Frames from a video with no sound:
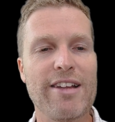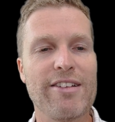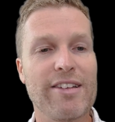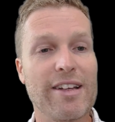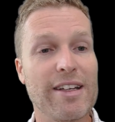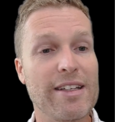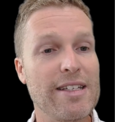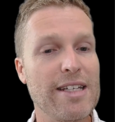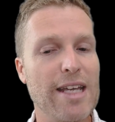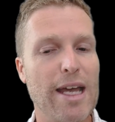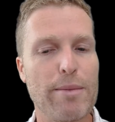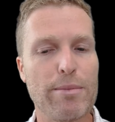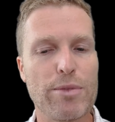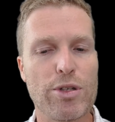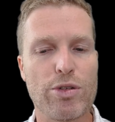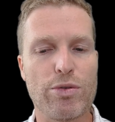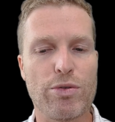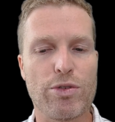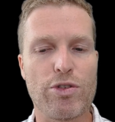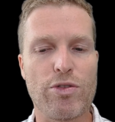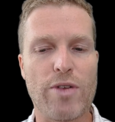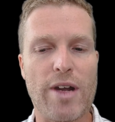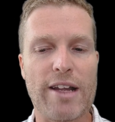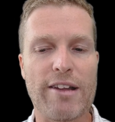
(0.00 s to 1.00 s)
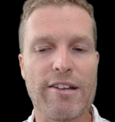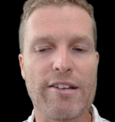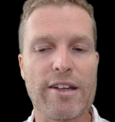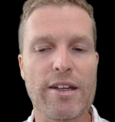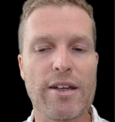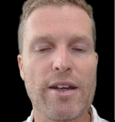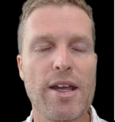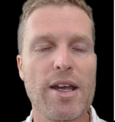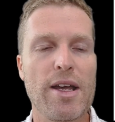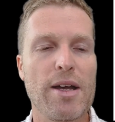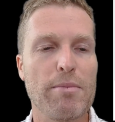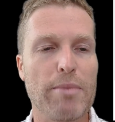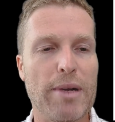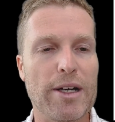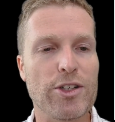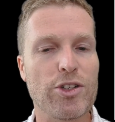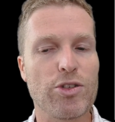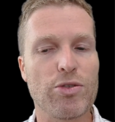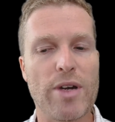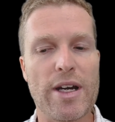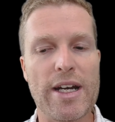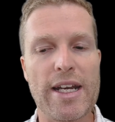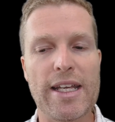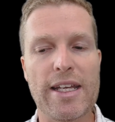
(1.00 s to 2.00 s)
attempt to address it by
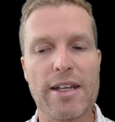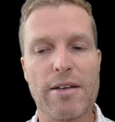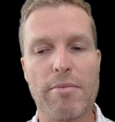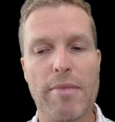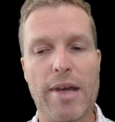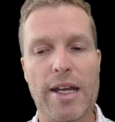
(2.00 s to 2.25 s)
training and